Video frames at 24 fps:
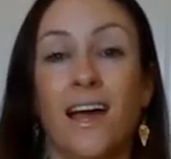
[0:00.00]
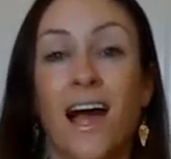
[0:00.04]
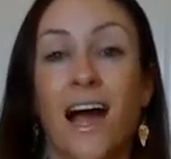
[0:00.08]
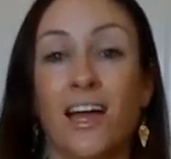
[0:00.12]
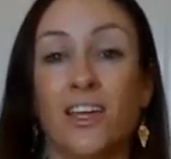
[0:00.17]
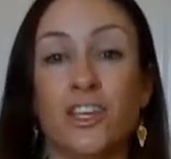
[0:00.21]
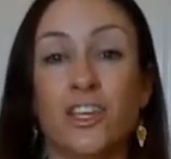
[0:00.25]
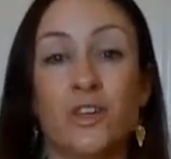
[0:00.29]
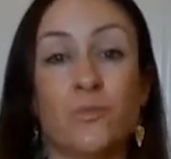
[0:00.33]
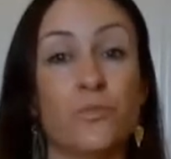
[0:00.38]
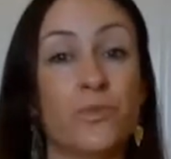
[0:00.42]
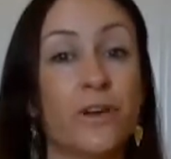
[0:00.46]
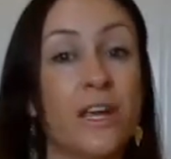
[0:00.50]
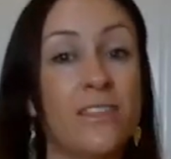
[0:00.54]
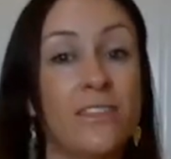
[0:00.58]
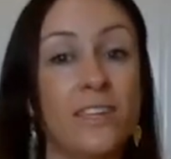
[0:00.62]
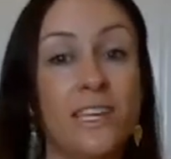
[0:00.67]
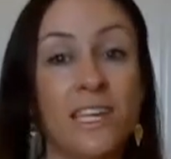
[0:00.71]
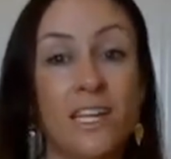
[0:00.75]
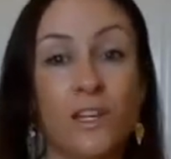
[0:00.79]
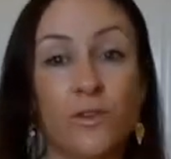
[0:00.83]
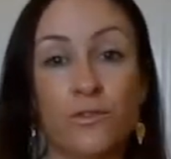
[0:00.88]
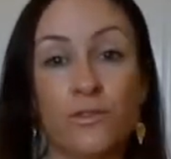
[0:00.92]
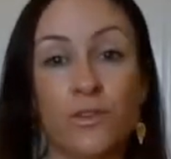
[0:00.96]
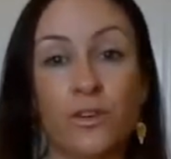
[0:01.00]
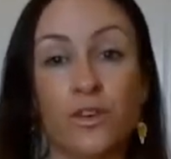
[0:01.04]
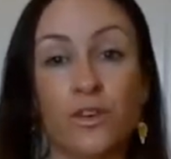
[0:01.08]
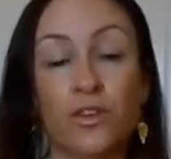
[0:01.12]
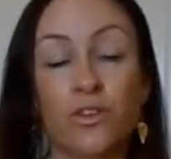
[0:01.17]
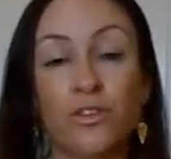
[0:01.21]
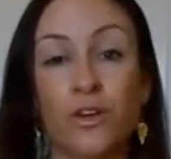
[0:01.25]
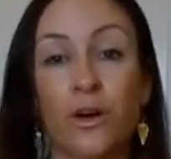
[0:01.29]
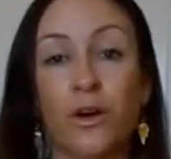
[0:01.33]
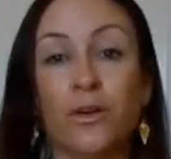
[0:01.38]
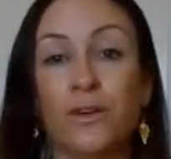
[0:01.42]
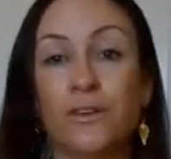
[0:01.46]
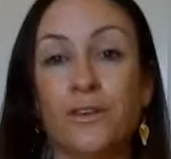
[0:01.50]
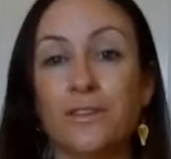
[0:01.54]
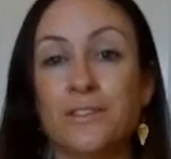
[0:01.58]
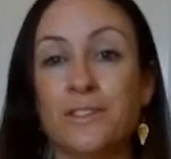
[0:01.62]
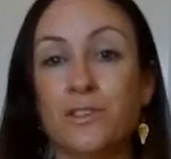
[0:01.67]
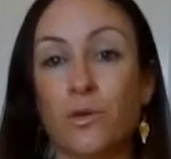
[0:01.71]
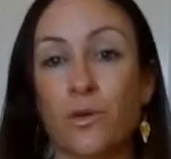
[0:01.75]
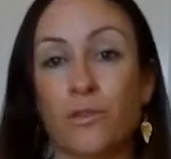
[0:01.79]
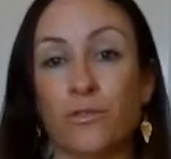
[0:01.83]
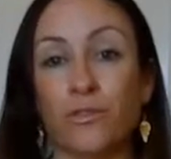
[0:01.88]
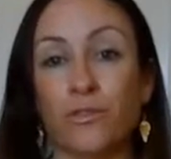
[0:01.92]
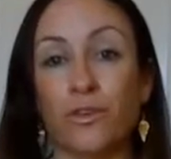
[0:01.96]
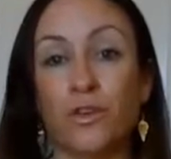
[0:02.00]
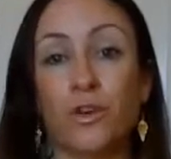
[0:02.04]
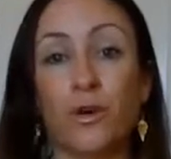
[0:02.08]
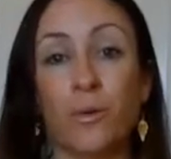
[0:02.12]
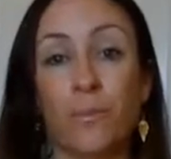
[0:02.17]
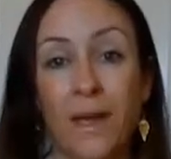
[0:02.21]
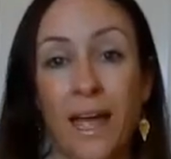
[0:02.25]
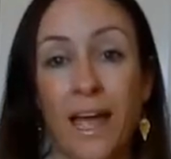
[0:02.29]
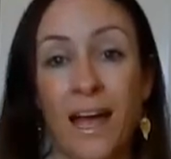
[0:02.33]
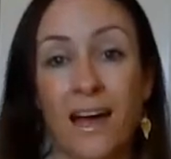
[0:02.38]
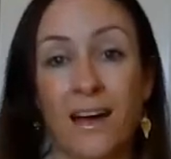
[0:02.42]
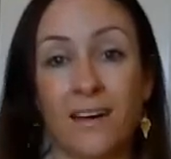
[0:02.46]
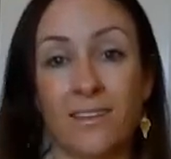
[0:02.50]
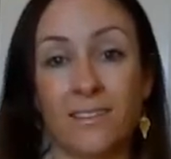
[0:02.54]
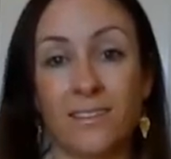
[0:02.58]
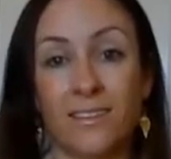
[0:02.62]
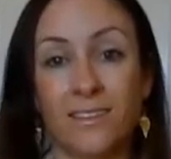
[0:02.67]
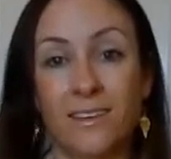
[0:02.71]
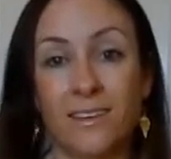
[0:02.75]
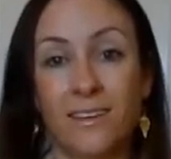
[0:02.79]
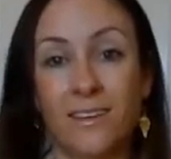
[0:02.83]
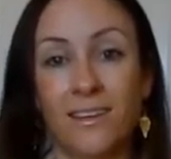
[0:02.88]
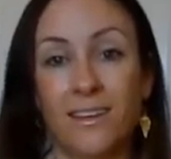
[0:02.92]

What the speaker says: Are you breathing in through your nose or through your mouth?